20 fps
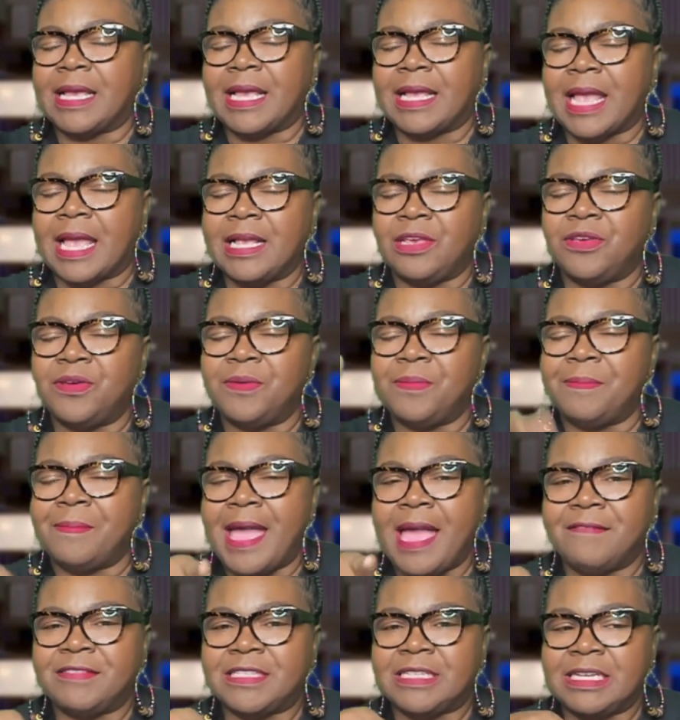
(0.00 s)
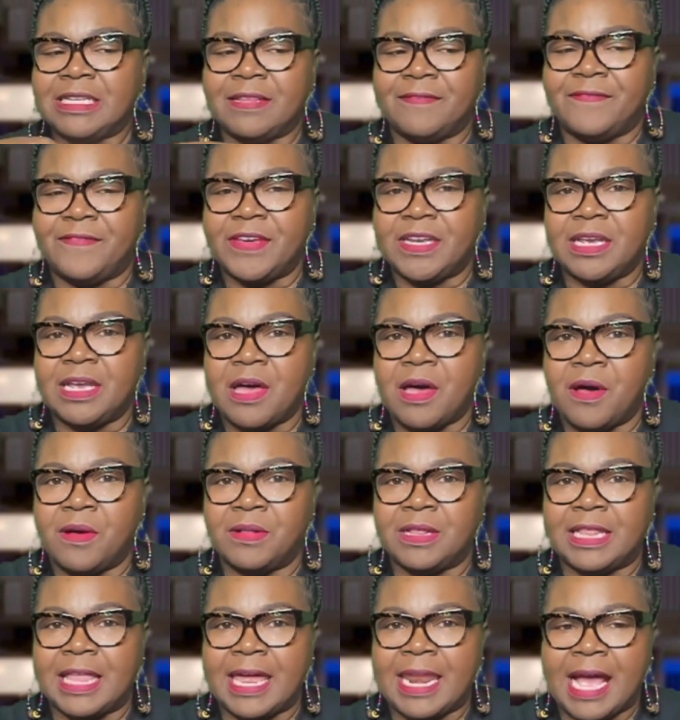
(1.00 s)
You may have seen the
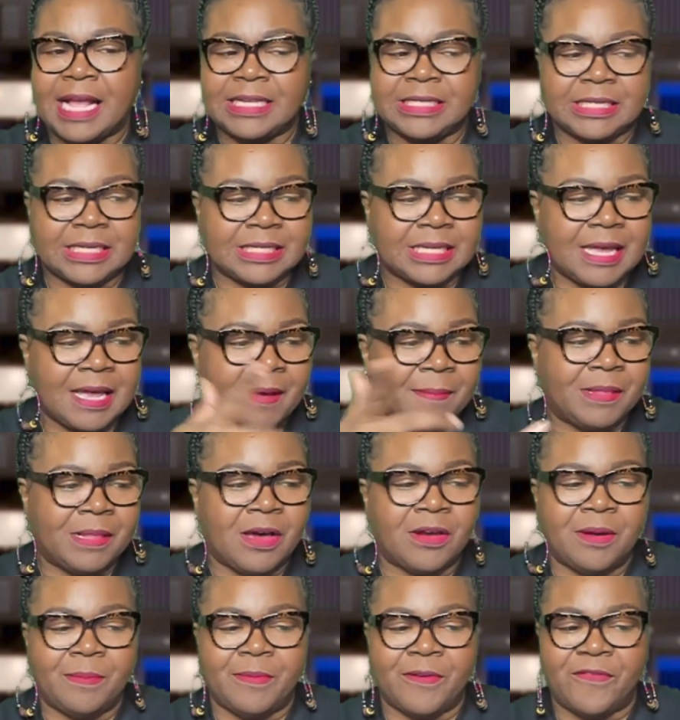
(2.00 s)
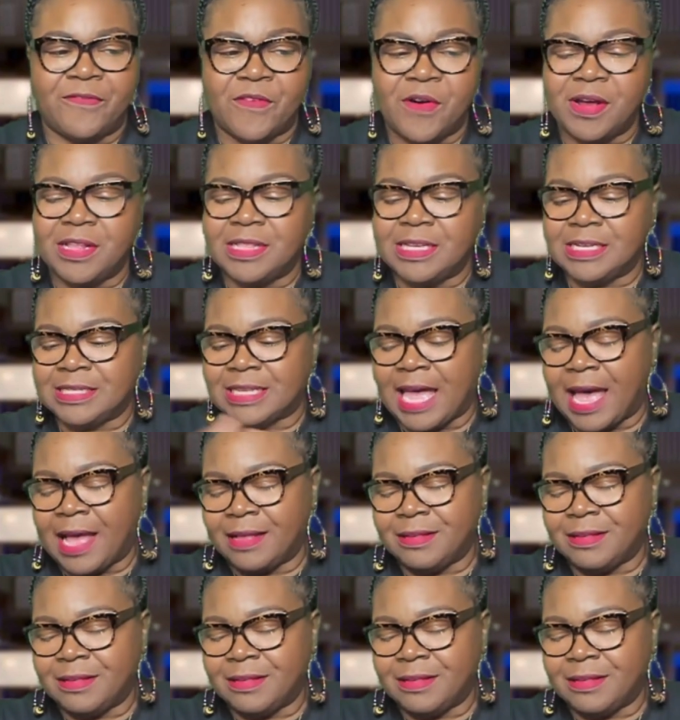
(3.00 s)
video that I just uploaded before this.